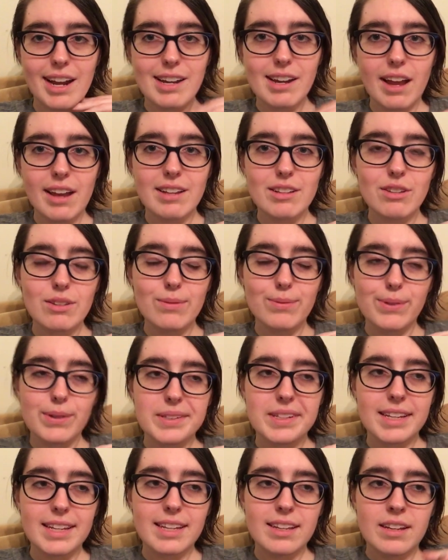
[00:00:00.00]
I, I do
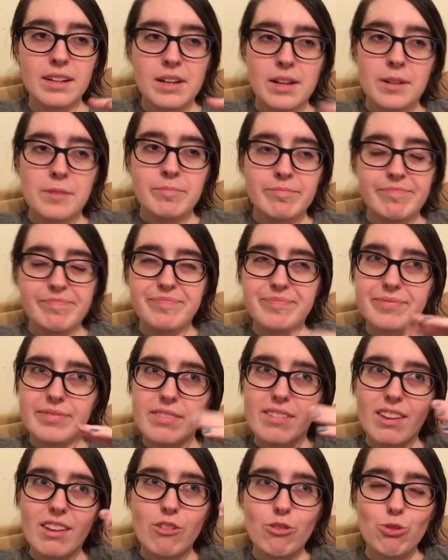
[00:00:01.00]
feel like
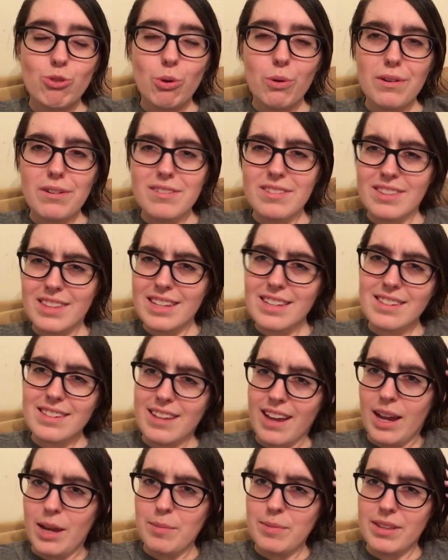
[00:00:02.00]
towards this
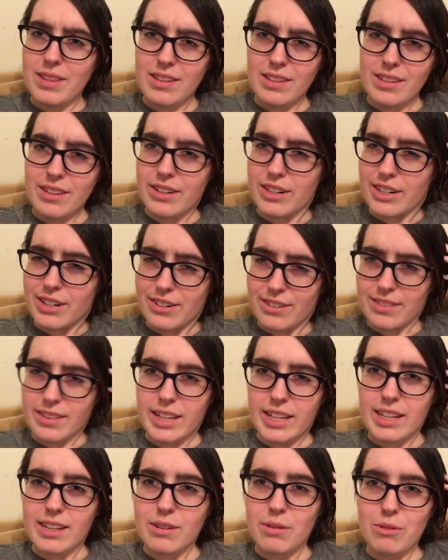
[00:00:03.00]
time of the year,
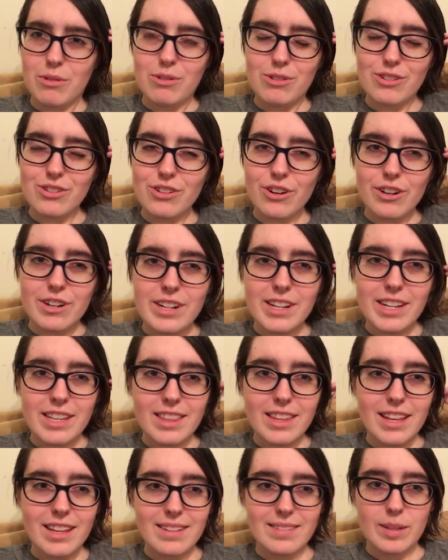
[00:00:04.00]
like starting
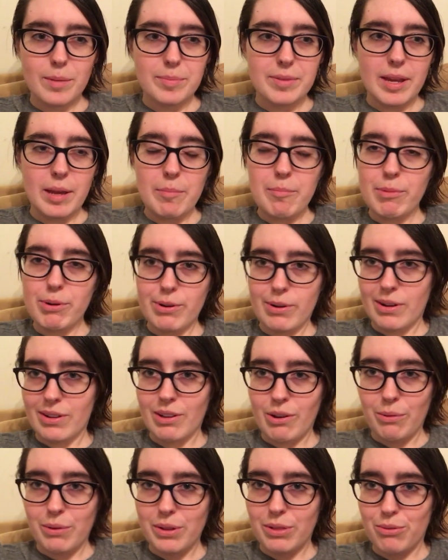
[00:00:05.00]
in like September
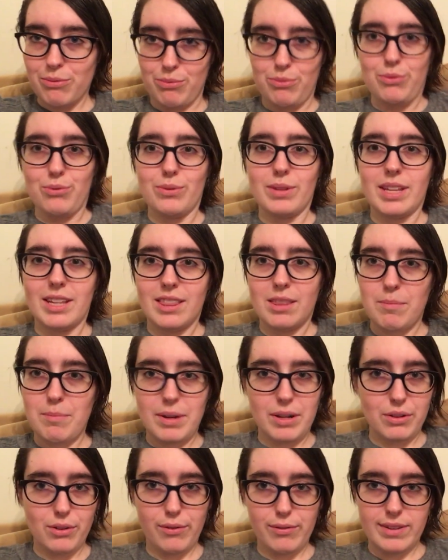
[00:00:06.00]
and going through like the
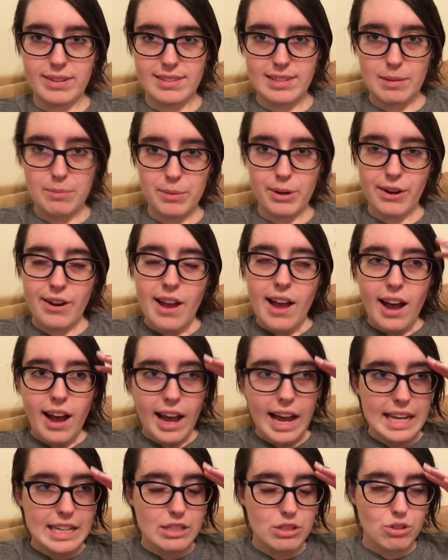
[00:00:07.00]
middle of December,
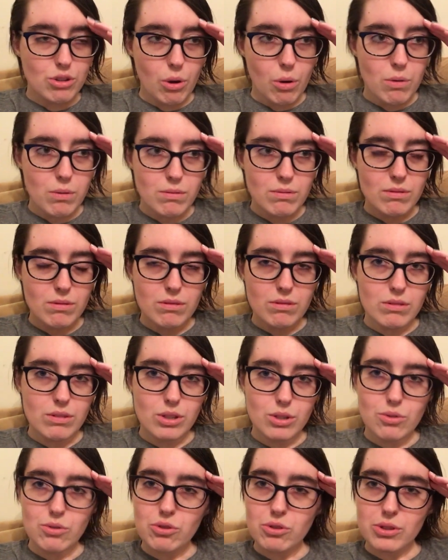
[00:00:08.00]
I don't
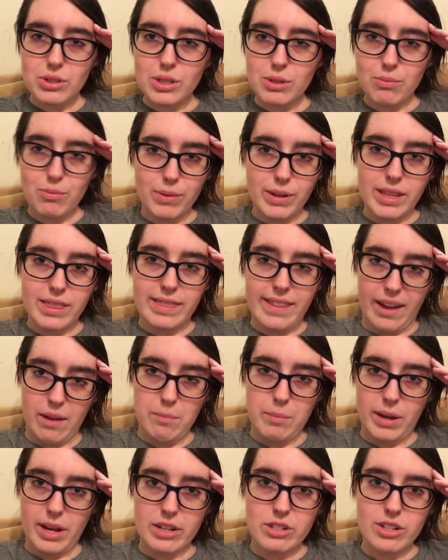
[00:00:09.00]
usually read
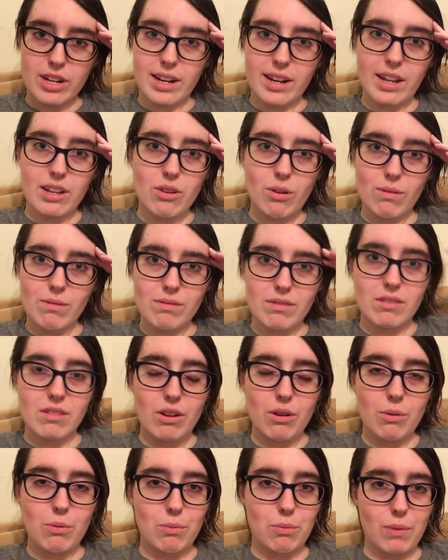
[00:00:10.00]
that much and I don't
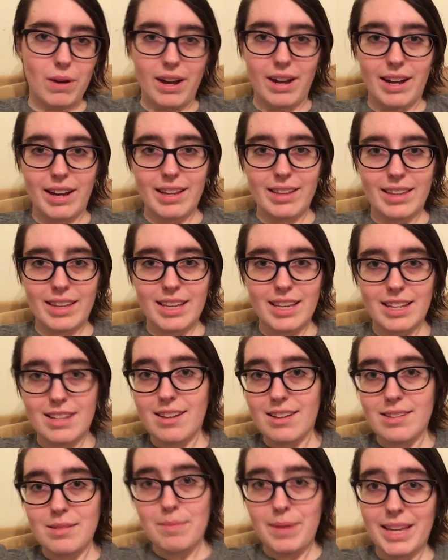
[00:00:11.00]
know why. Like it
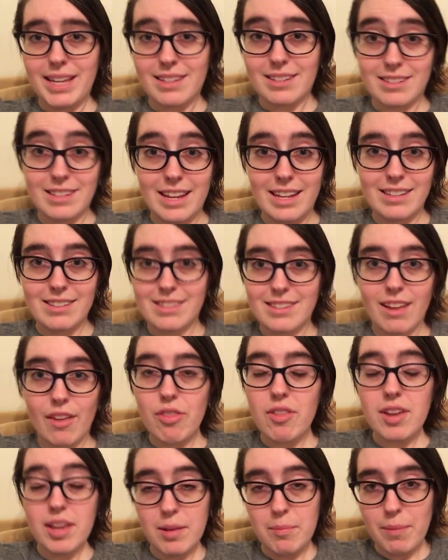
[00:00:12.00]
doesn't make sense.
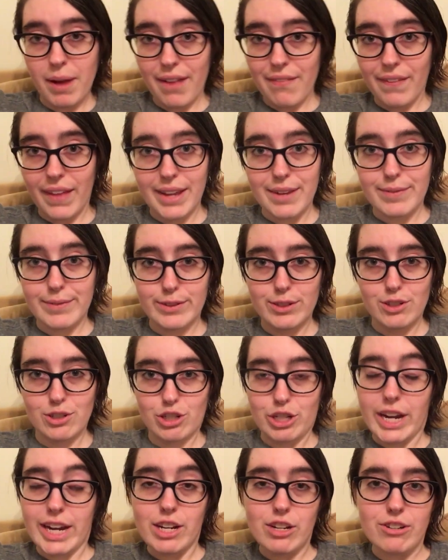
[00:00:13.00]
Nothing in my life
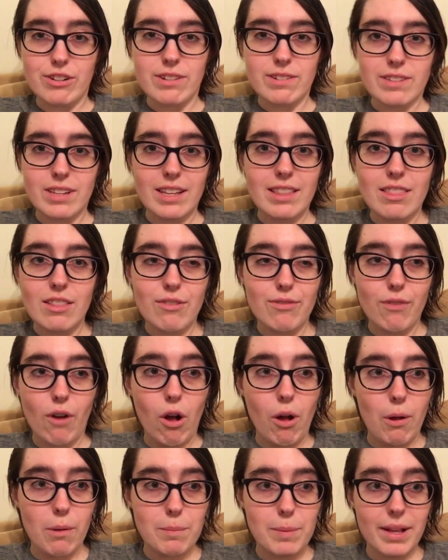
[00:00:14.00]
changes in the
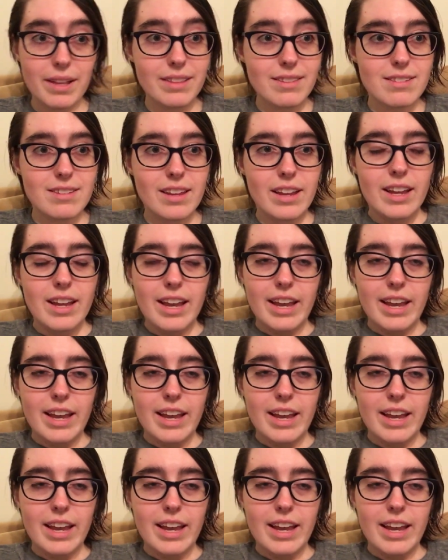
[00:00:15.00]
fall months.